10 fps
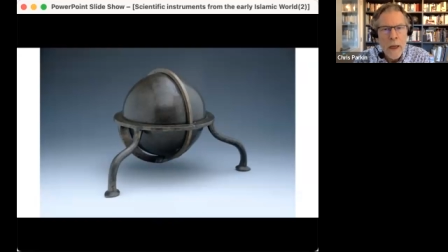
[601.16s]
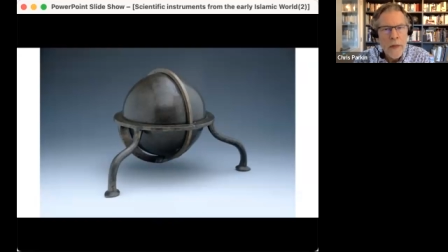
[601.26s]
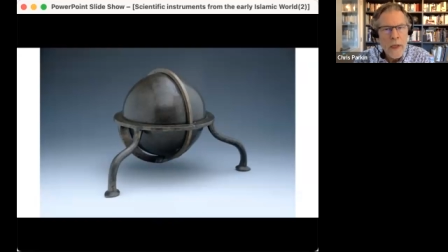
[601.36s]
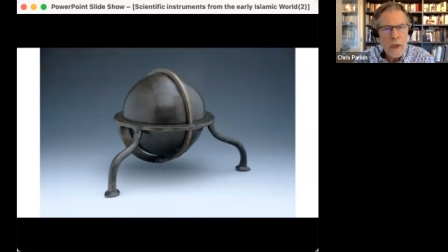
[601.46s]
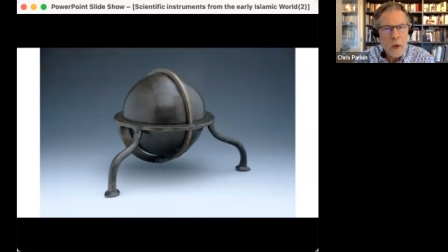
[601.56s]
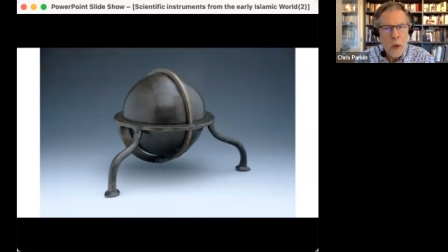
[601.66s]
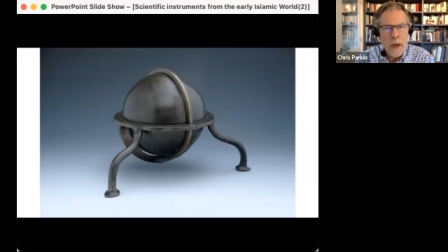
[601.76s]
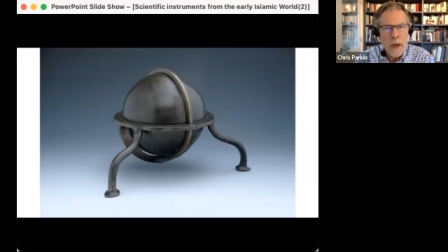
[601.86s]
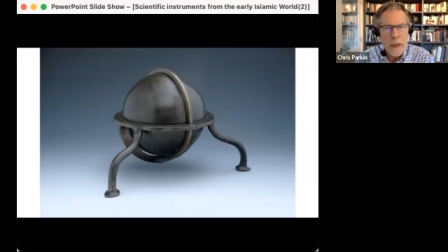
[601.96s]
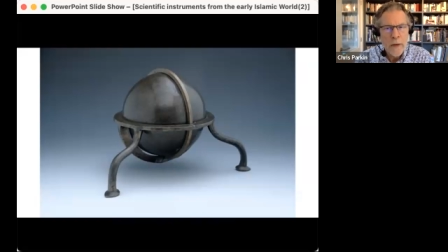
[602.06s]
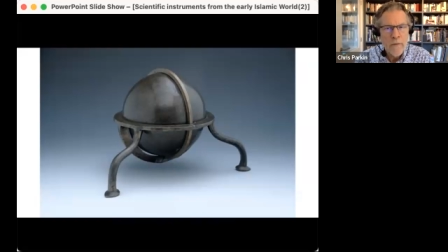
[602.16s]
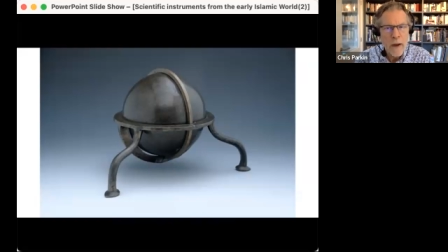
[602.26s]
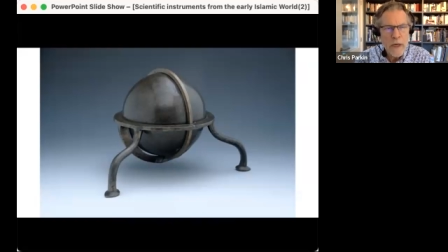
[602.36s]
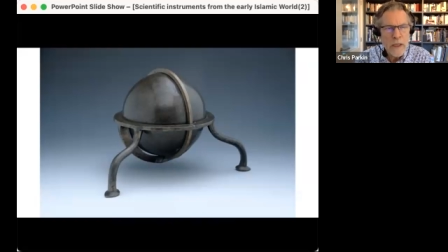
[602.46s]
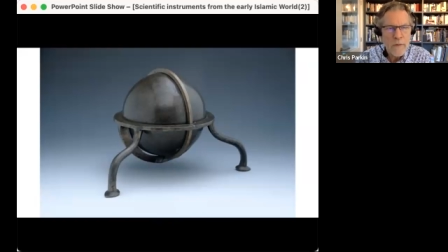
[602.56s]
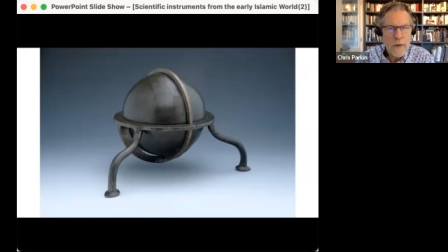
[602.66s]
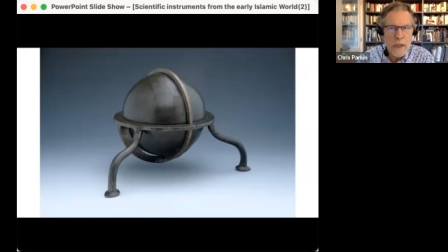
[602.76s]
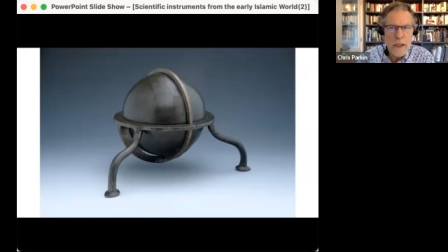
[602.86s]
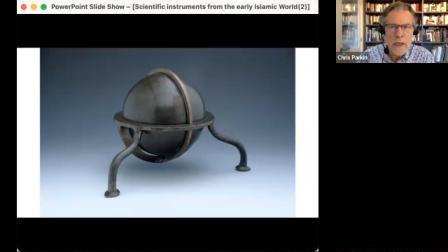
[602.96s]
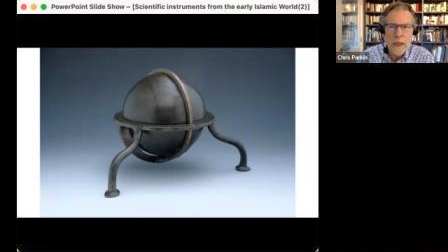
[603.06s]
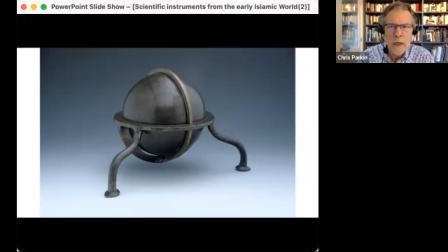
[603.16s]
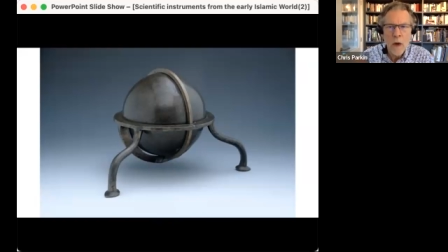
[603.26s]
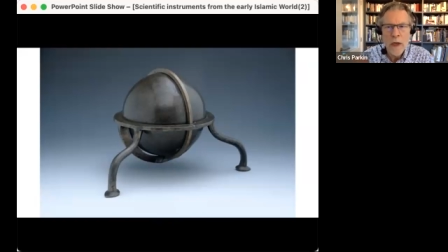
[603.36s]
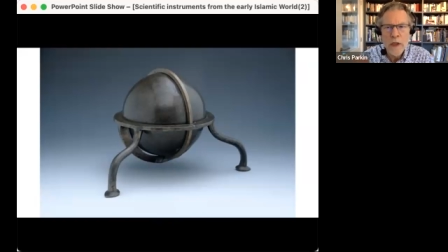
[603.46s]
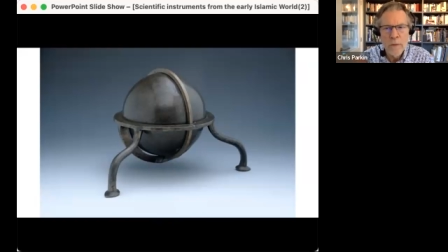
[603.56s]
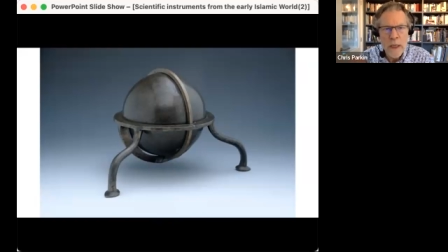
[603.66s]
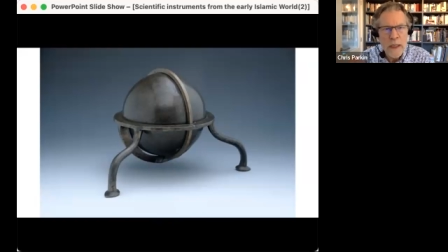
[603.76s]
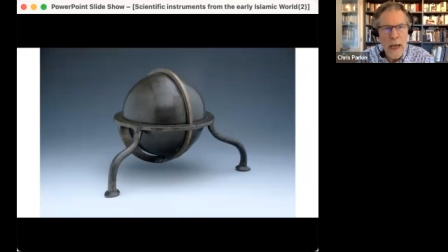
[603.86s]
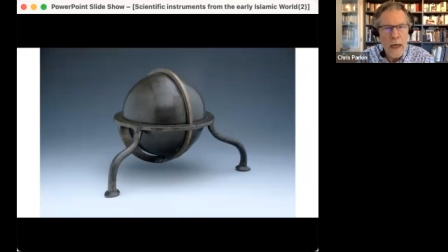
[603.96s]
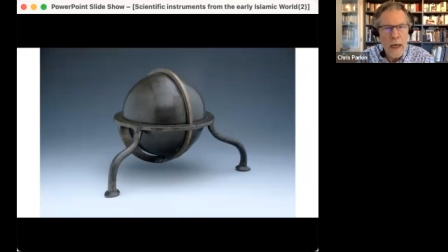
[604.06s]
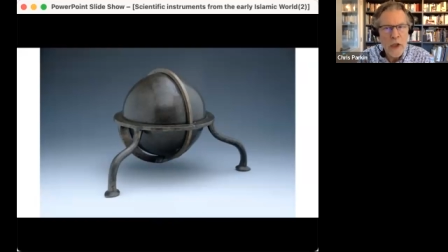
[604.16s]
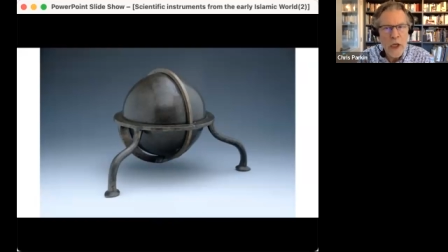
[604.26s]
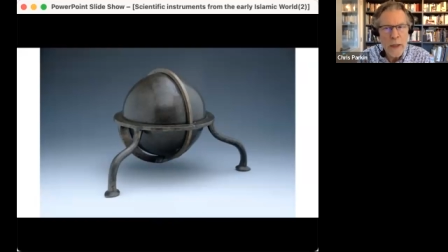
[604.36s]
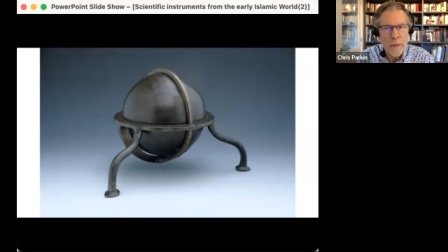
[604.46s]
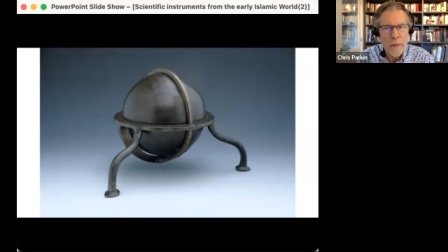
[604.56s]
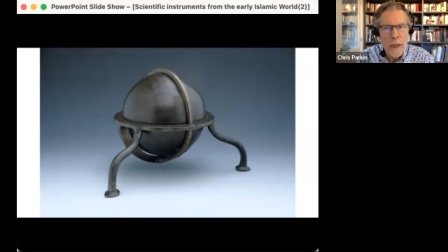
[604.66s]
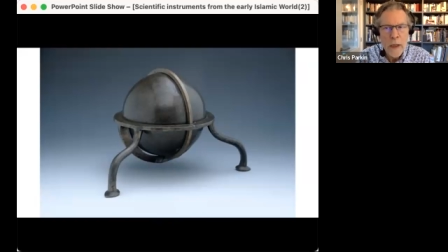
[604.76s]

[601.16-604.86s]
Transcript: And this required a very sophisticated knowledge of metallurgy